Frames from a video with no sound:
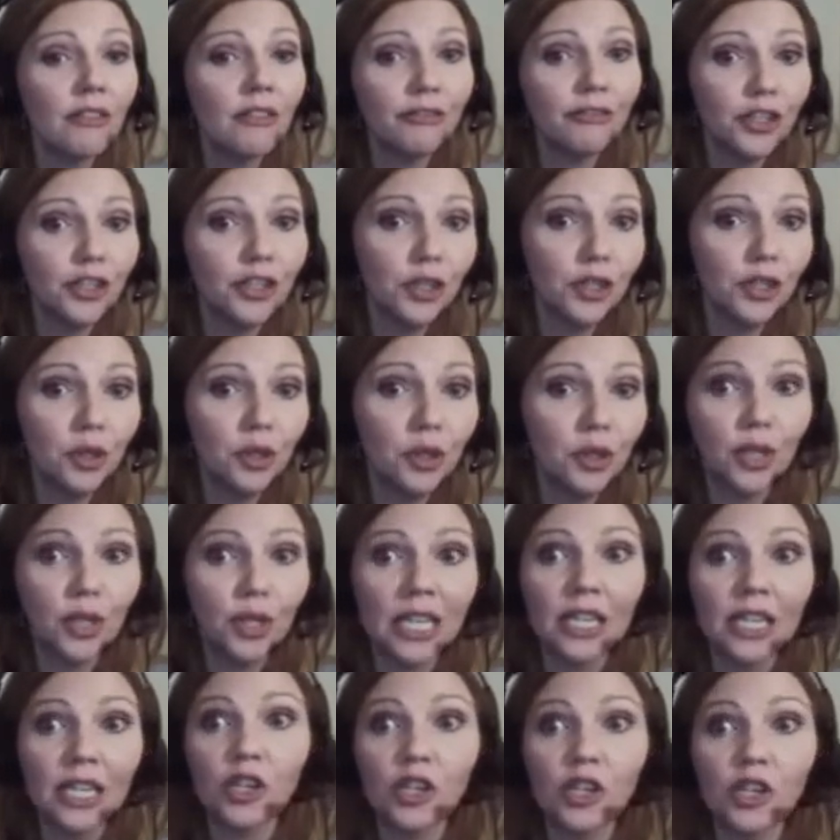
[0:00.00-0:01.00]
for you to put
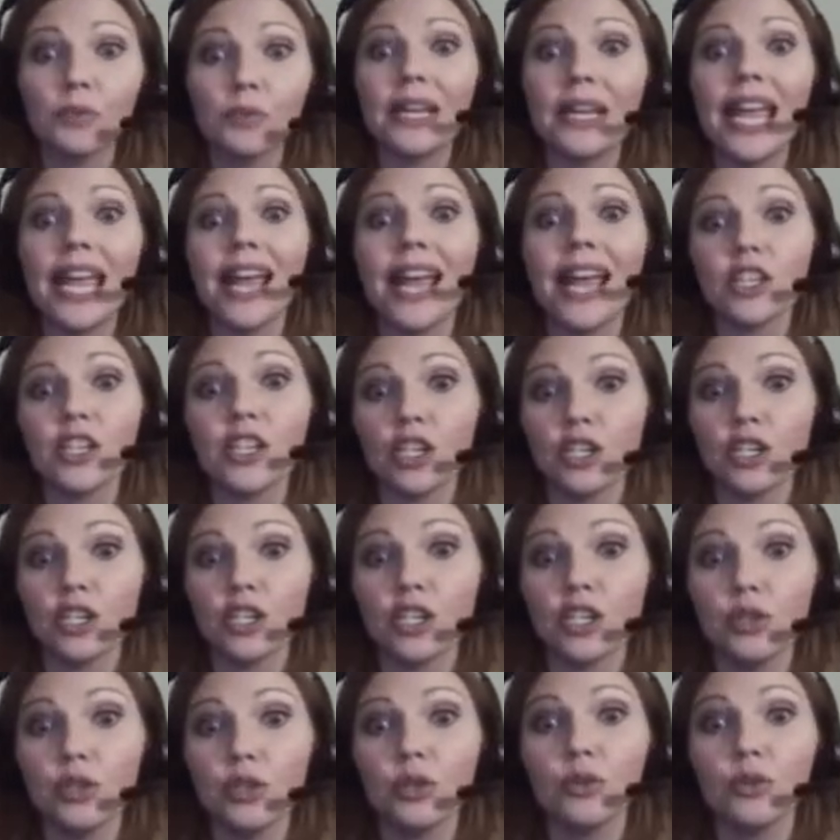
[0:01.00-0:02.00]
in your reaction
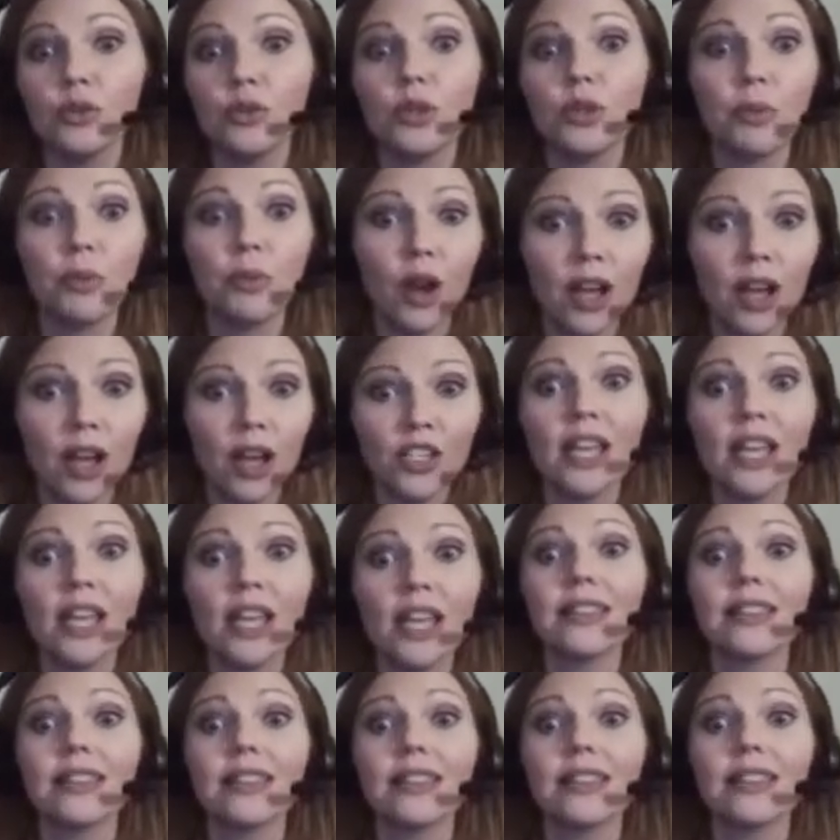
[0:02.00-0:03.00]
to the
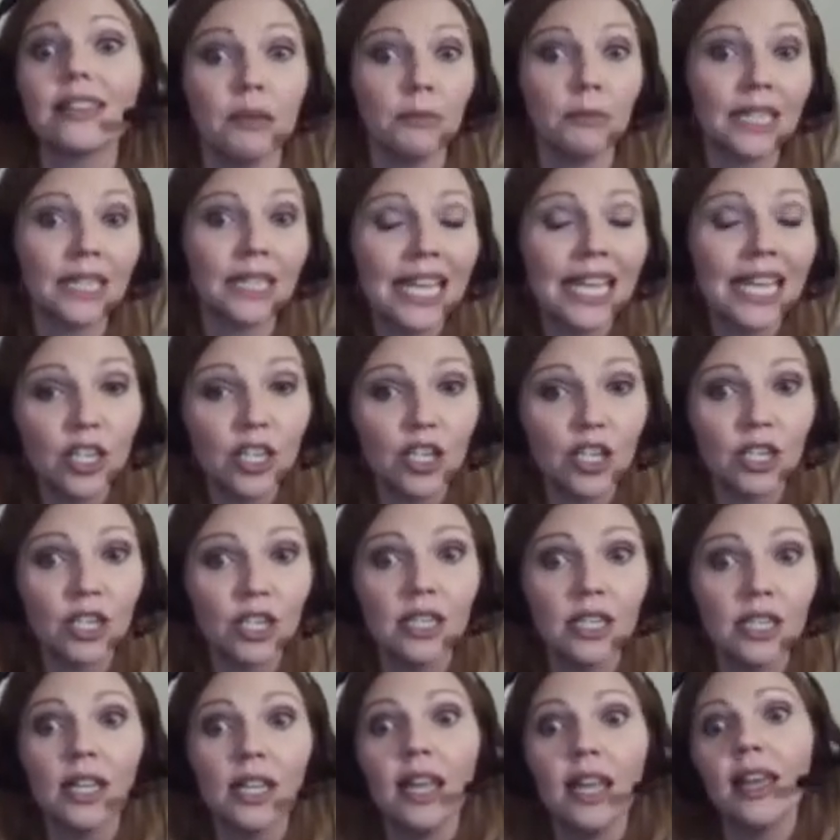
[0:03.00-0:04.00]
project, the
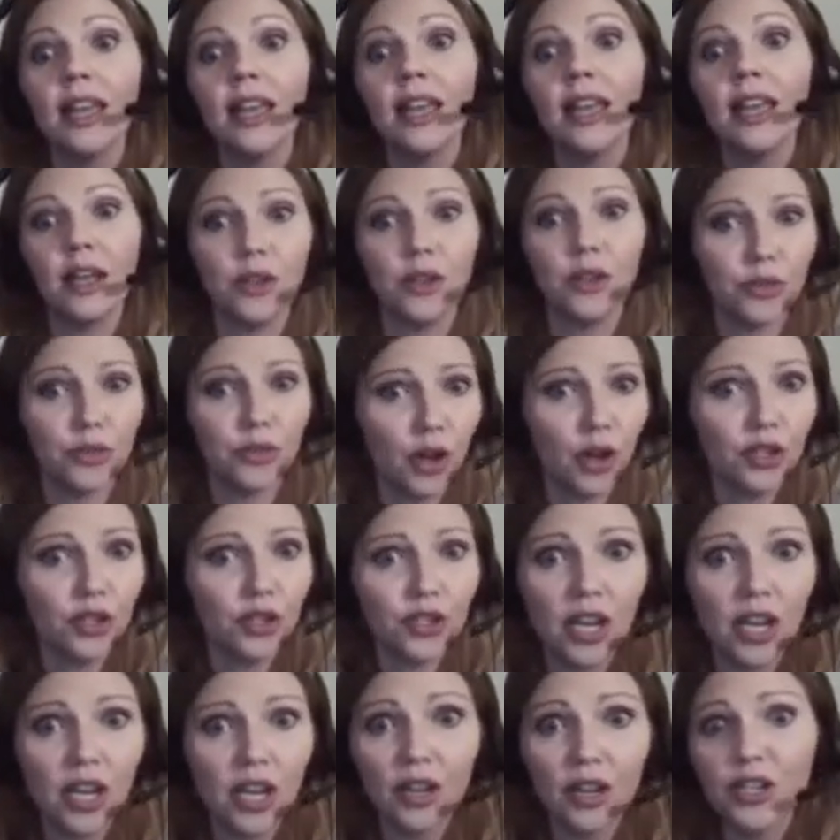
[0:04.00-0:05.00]
simulation, how you thought your
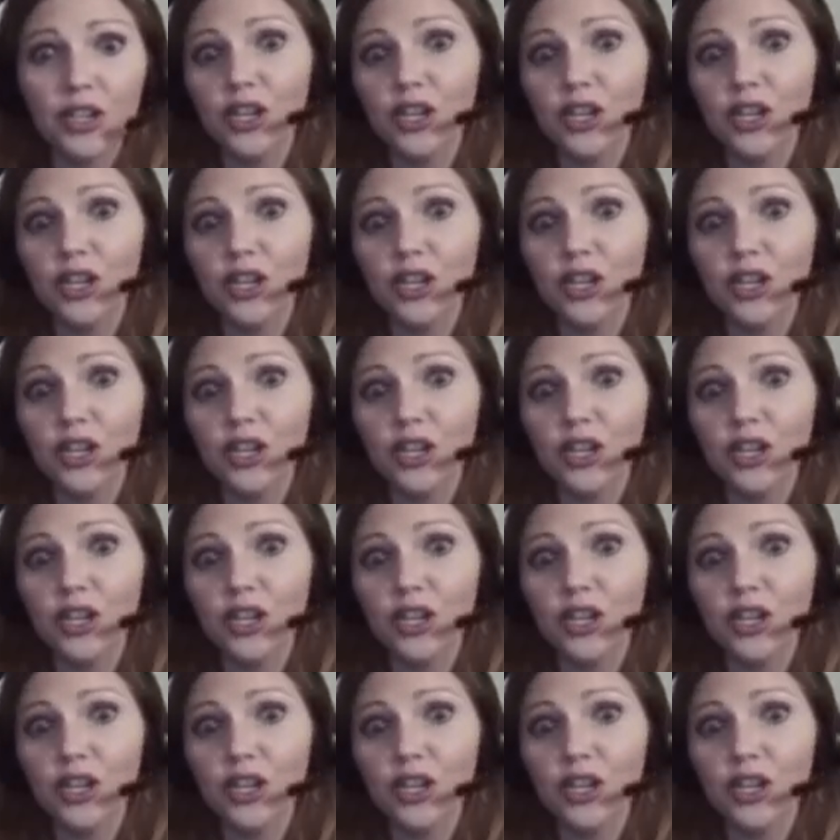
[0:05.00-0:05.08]
child